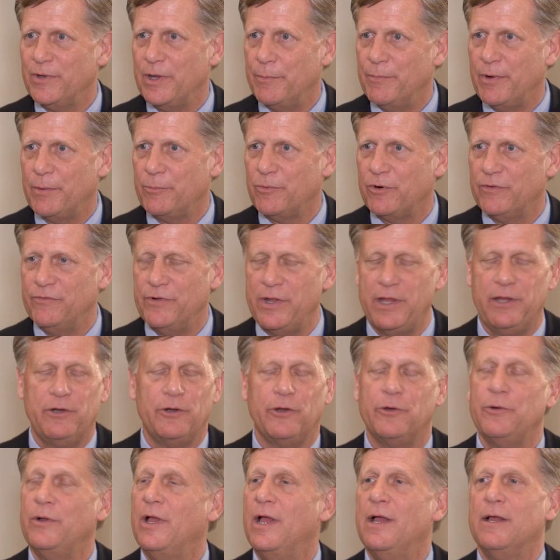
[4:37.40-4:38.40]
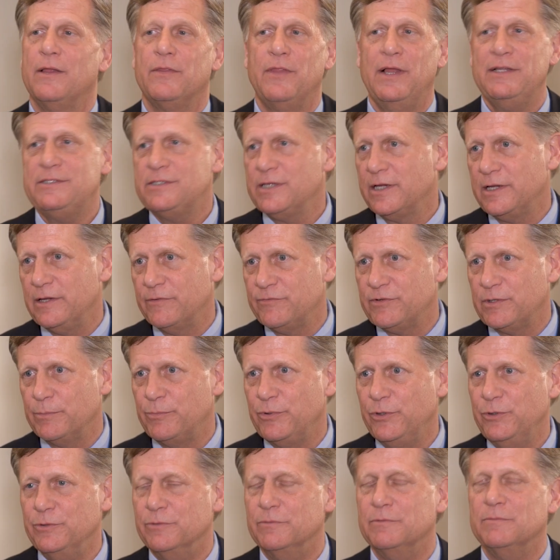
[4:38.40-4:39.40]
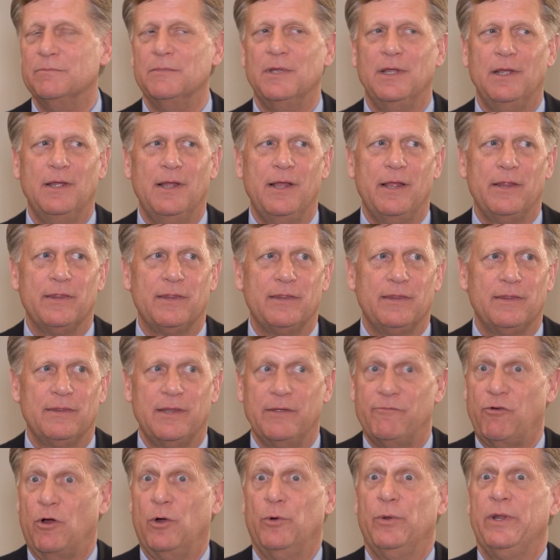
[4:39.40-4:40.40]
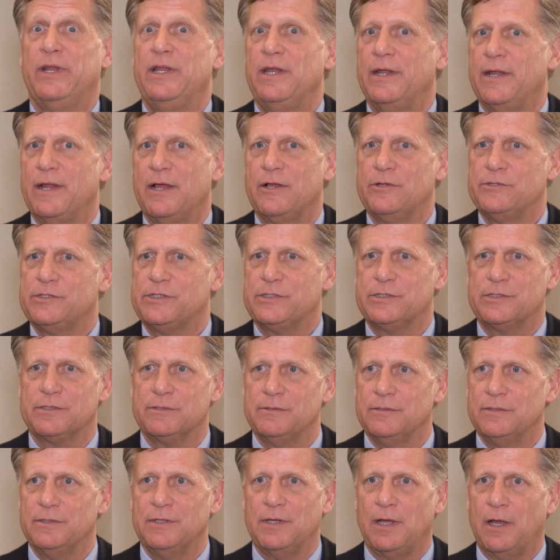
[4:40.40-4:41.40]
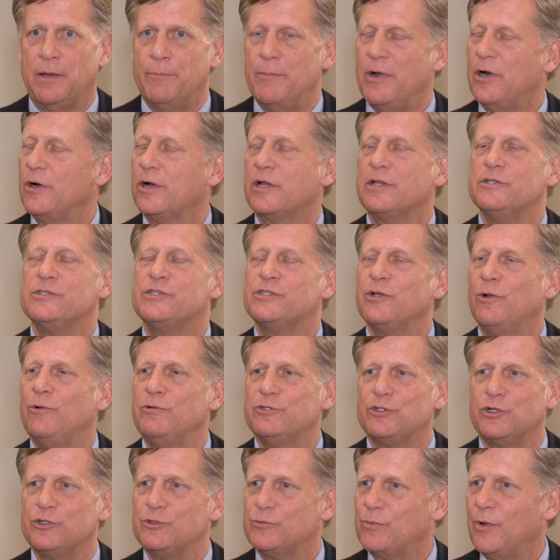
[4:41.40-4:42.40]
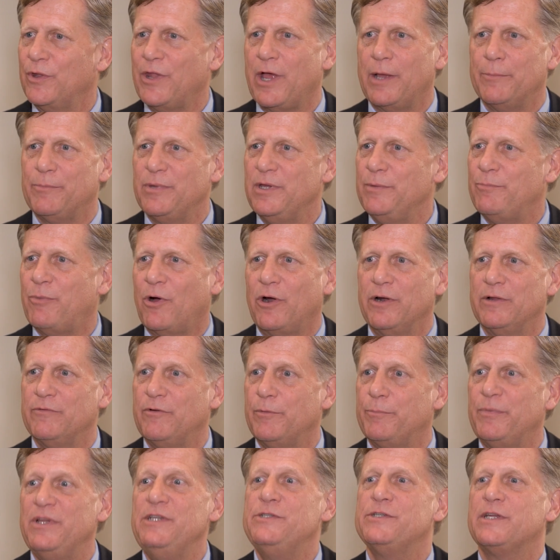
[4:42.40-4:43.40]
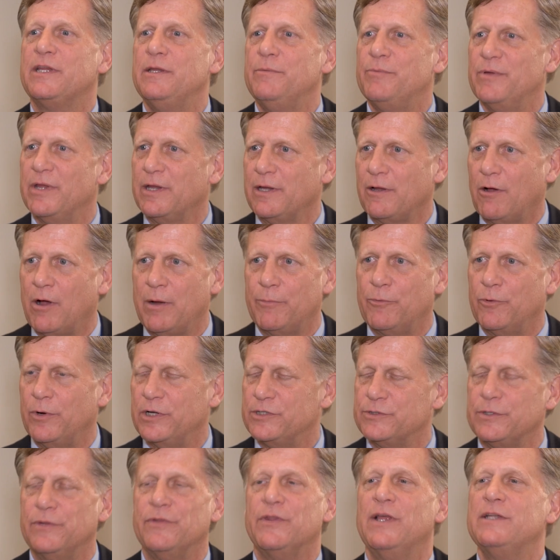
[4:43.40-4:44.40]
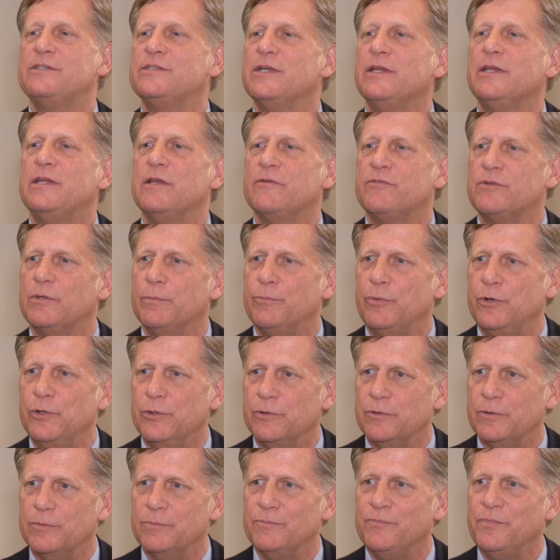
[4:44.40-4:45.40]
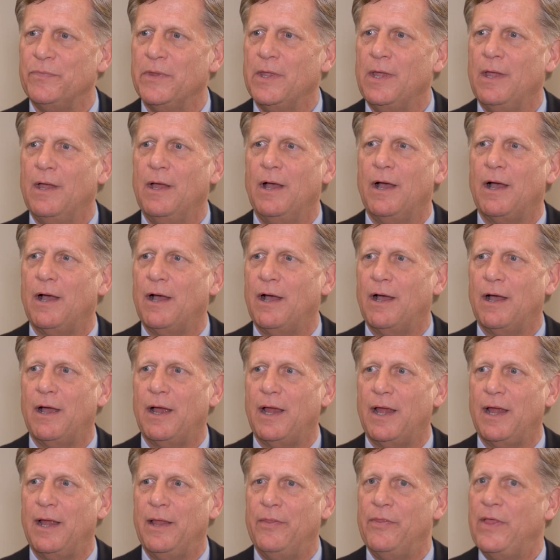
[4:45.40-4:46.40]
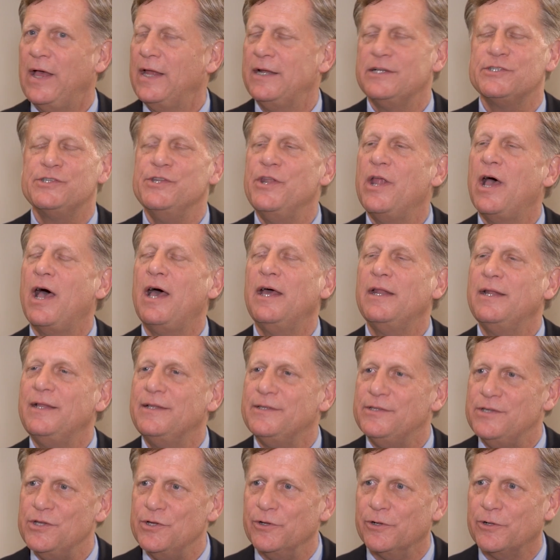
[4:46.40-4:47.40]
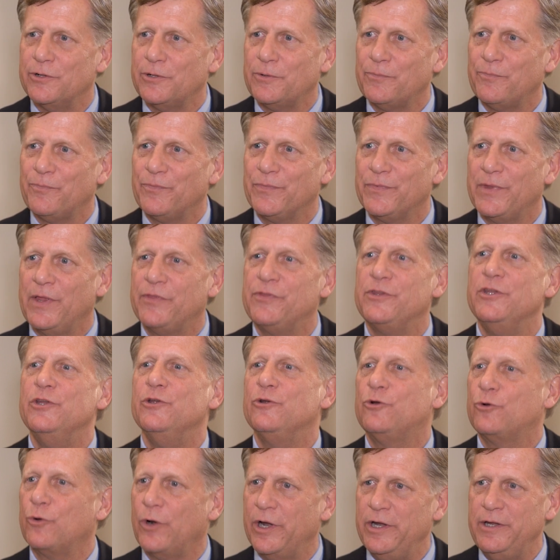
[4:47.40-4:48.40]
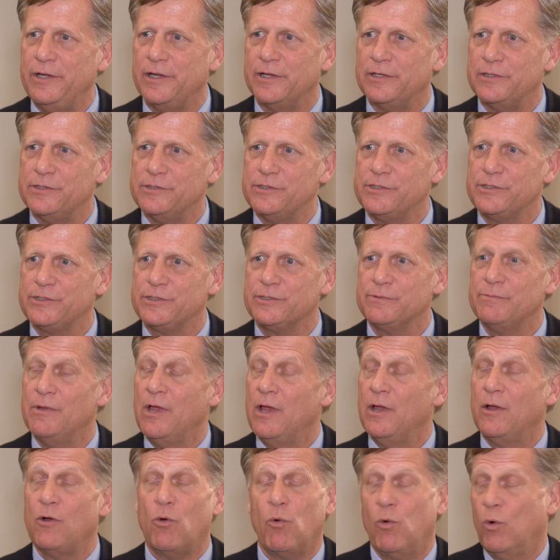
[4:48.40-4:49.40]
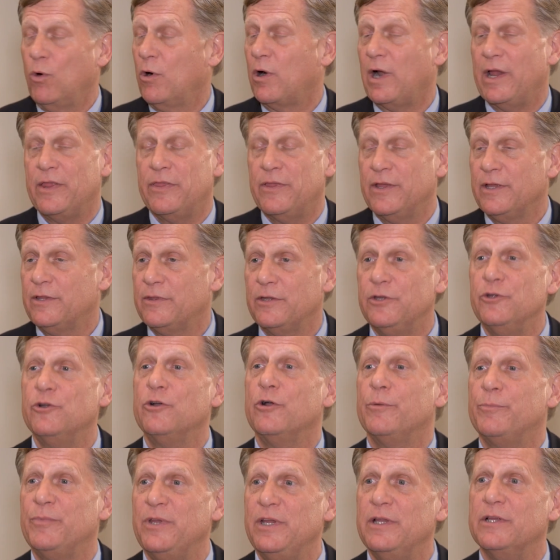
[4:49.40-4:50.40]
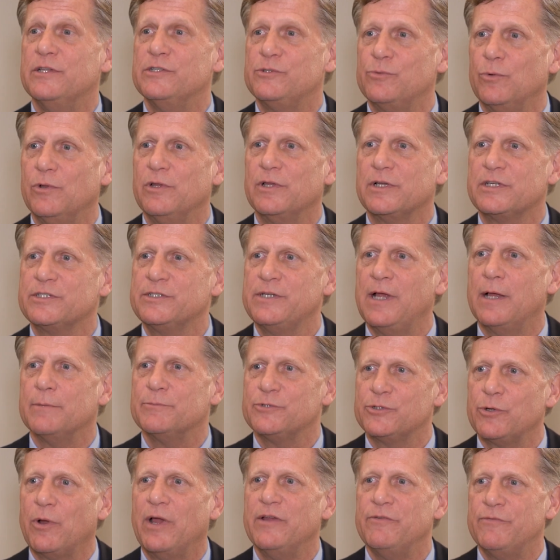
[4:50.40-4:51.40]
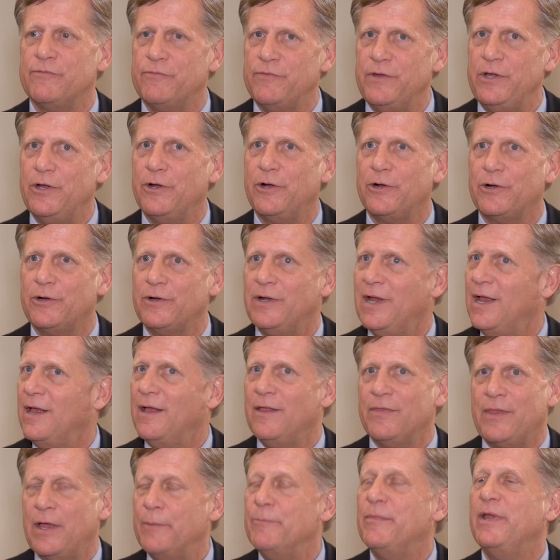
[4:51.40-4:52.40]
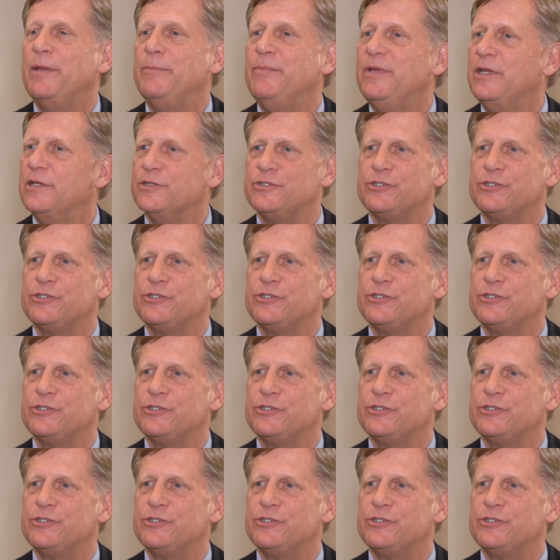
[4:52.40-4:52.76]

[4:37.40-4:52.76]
a member of NATO, that's a gift to Putin. They've already announced American soldiers will not be part of a peacekeeping operation. That's a gift to Putin. And that is not a deal that the Ukrainians or I think the Europeans will accept. So I fear that may be a